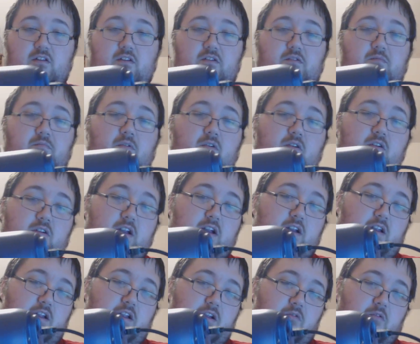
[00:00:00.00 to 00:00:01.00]
This part
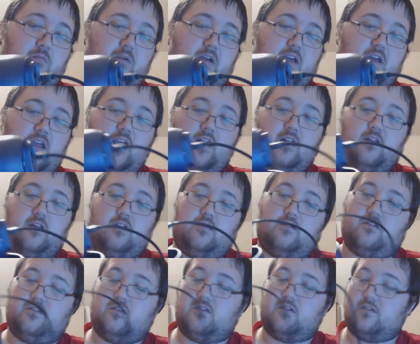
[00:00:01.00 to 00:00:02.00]
down here where my hand
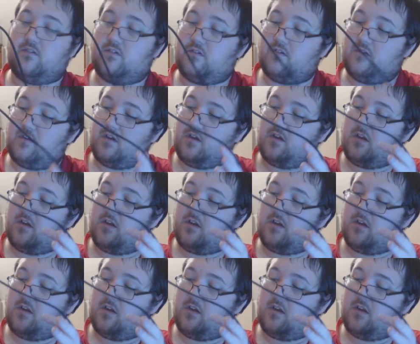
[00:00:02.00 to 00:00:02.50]
is